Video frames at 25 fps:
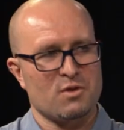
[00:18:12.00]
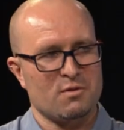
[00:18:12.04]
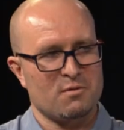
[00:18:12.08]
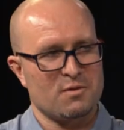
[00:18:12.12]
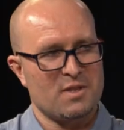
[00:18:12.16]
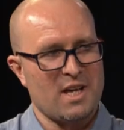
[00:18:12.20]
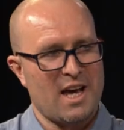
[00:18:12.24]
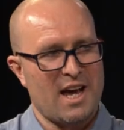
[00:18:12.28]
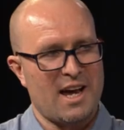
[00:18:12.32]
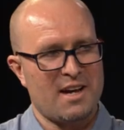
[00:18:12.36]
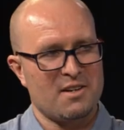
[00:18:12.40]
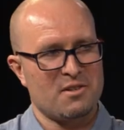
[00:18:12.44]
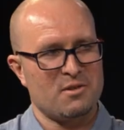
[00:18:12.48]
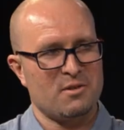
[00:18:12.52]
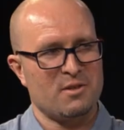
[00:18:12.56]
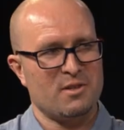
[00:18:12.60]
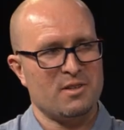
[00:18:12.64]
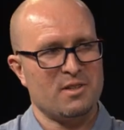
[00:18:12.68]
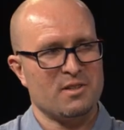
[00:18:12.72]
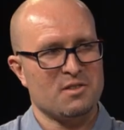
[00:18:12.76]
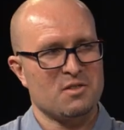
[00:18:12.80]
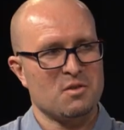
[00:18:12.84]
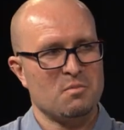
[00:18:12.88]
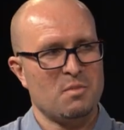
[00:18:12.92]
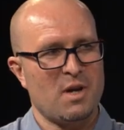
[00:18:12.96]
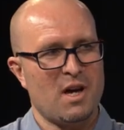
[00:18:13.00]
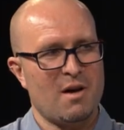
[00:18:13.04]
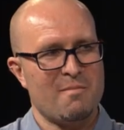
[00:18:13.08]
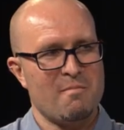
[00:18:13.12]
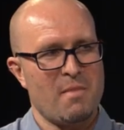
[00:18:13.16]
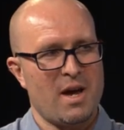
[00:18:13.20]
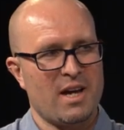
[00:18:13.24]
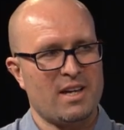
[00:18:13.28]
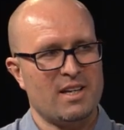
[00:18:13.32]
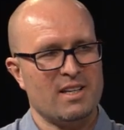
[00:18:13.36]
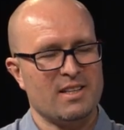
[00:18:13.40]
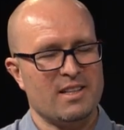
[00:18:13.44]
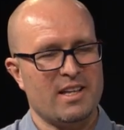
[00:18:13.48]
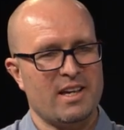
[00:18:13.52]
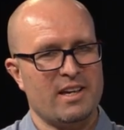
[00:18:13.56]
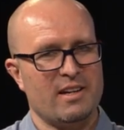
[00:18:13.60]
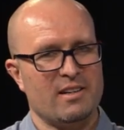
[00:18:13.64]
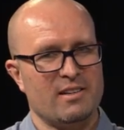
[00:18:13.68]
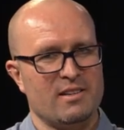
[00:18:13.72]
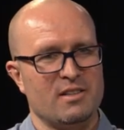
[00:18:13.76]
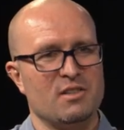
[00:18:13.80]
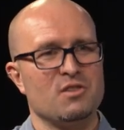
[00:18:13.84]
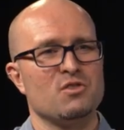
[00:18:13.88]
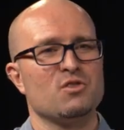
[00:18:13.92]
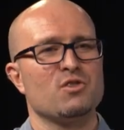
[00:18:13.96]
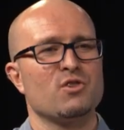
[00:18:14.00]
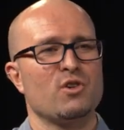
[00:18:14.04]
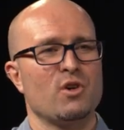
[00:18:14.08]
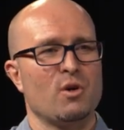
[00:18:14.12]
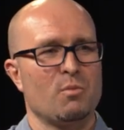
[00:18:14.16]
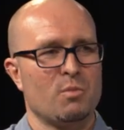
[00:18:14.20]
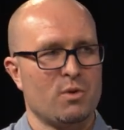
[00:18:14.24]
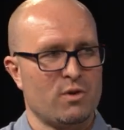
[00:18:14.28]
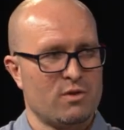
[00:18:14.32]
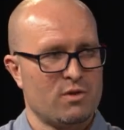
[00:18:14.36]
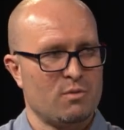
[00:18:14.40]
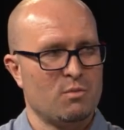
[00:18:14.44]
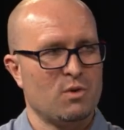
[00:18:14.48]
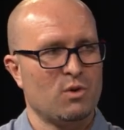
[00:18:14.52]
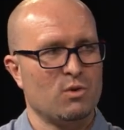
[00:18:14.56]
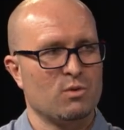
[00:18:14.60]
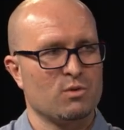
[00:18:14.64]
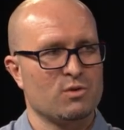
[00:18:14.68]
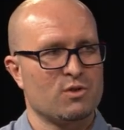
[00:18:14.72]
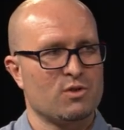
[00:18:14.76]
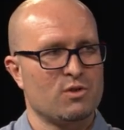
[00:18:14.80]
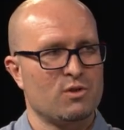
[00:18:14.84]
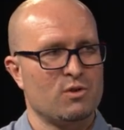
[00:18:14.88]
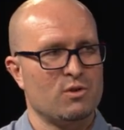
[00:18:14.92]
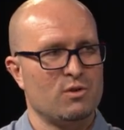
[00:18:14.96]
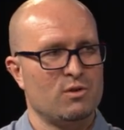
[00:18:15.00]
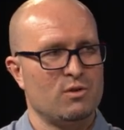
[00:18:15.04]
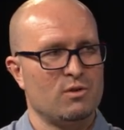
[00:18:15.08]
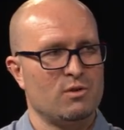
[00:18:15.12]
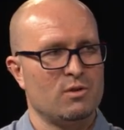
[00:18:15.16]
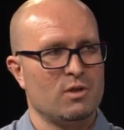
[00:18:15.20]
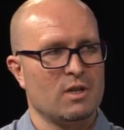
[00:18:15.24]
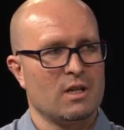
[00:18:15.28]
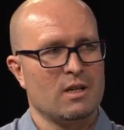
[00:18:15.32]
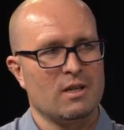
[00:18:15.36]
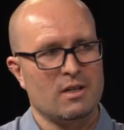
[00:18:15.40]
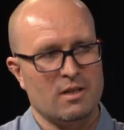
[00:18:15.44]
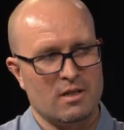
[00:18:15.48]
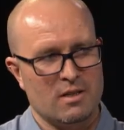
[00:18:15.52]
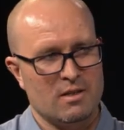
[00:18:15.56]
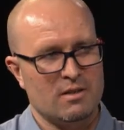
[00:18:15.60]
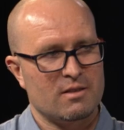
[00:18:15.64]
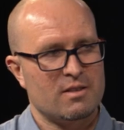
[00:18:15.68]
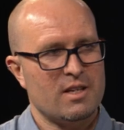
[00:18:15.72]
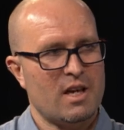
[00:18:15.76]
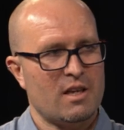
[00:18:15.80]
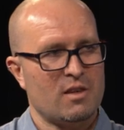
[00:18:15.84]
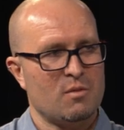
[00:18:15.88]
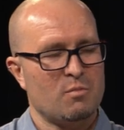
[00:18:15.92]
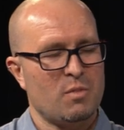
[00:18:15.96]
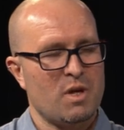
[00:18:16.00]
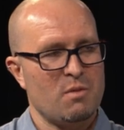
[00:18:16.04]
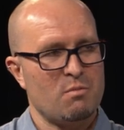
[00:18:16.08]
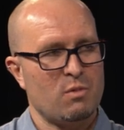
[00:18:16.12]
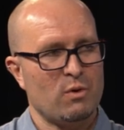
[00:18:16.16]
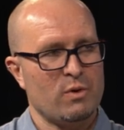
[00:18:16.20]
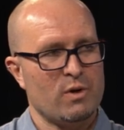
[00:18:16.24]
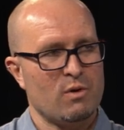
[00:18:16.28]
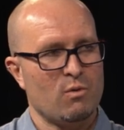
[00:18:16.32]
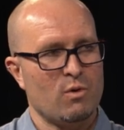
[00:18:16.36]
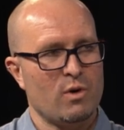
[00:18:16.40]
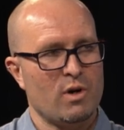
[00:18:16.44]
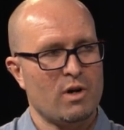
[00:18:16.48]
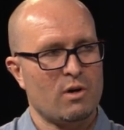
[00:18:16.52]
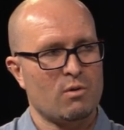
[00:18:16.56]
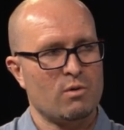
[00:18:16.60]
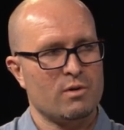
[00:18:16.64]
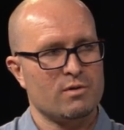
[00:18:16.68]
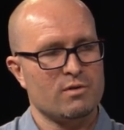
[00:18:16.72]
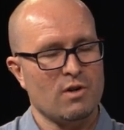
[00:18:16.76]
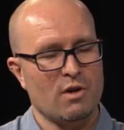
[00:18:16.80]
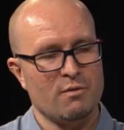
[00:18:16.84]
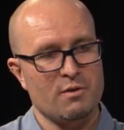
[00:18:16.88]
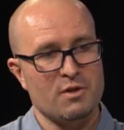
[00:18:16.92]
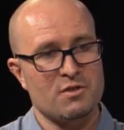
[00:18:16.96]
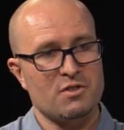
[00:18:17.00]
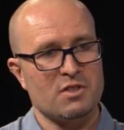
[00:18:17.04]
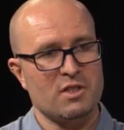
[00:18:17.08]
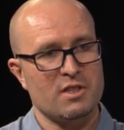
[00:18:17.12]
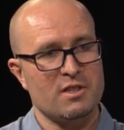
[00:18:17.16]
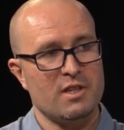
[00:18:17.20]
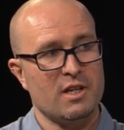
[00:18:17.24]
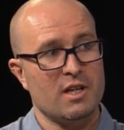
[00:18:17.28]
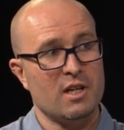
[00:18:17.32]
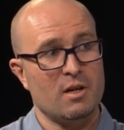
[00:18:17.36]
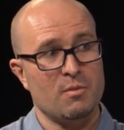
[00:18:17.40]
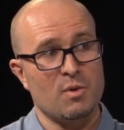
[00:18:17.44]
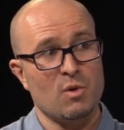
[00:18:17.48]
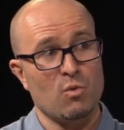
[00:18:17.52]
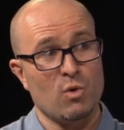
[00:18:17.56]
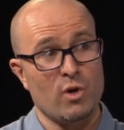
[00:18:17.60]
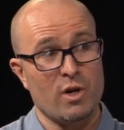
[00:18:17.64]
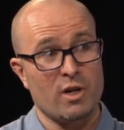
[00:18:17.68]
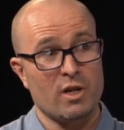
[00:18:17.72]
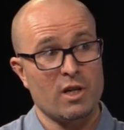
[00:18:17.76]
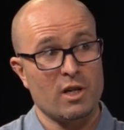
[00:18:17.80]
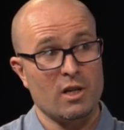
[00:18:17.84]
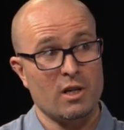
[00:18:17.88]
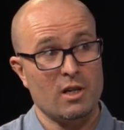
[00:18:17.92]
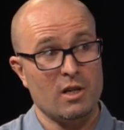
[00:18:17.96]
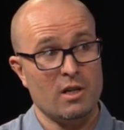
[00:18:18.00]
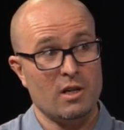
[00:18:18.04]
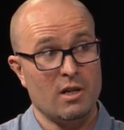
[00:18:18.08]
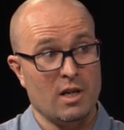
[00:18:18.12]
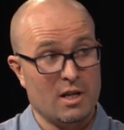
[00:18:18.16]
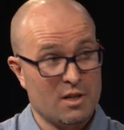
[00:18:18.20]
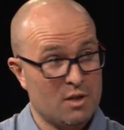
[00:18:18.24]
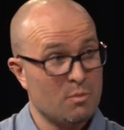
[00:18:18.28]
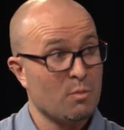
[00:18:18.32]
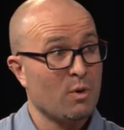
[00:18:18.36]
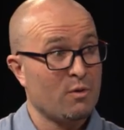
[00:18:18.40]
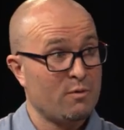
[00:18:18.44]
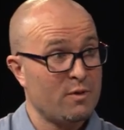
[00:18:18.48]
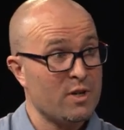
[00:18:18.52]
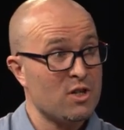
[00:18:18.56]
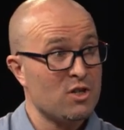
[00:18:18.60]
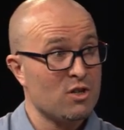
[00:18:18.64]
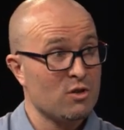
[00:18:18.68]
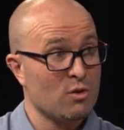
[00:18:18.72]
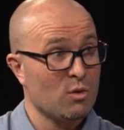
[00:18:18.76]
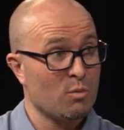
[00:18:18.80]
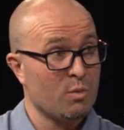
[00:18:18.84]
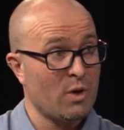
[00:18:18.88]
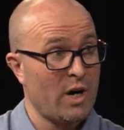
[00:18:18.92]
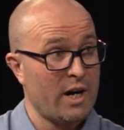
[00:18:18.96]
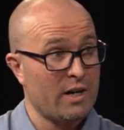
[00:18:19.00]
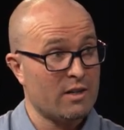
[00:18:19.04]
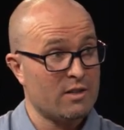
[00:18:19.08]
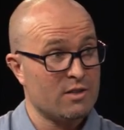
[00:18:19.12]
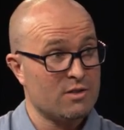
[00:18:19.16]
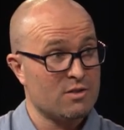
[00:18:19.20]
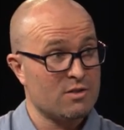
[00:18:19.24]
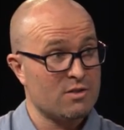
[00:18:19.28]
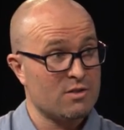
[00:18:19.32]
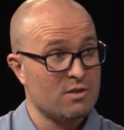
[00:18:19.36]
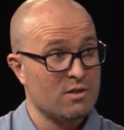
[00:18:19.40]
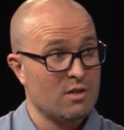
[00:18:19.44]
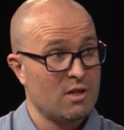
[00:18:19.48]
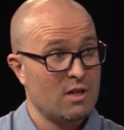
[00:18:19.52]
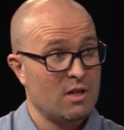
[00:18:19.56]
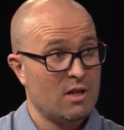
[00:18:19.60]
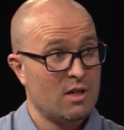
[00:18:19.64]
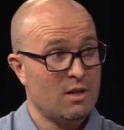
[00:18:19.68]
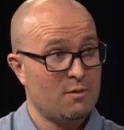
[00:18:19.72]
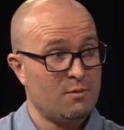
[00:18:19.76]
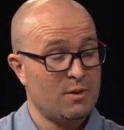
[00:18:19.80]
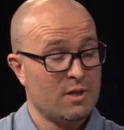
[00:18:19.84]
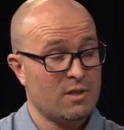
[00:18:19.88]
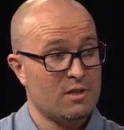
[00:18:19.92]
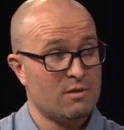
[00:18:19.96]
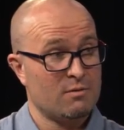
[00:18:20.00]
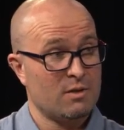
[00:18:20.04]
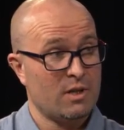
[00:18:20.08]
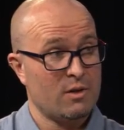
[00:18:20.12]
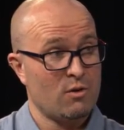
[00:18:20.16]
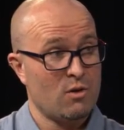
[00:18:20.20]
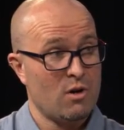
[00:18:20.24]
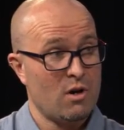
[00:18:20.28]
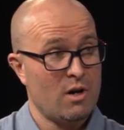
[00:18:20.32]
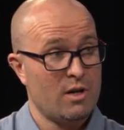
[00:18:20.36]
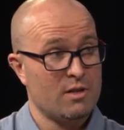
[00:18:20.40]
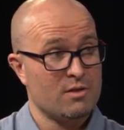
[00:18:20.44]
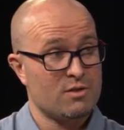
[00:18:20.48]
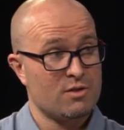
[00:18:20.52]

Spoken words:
of data, and it's about making that interpretable to the other people you work with. Obviously, they're going to be working in interprofessional practice effectively, right?